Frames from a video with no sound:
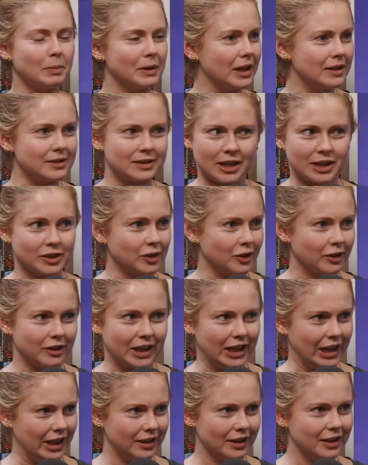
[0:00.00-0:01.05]
pronunciation on
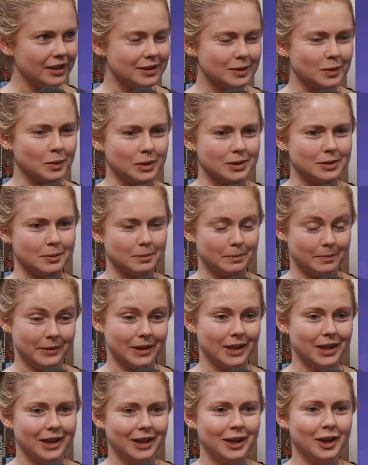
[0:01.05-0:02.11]
anything is always,
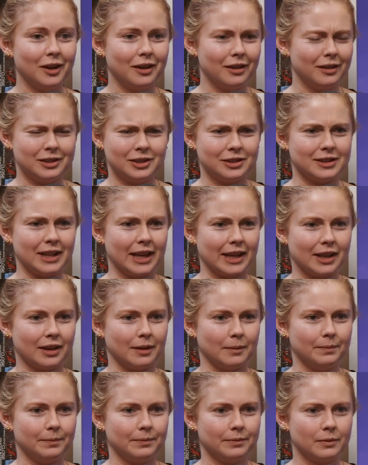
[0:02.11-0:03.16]
she's like,
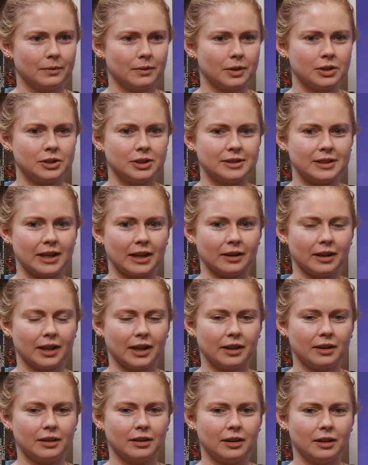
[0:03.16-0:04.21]
what does she sound
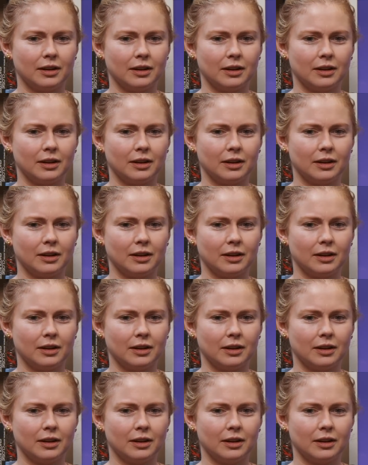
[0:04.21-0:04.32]
like?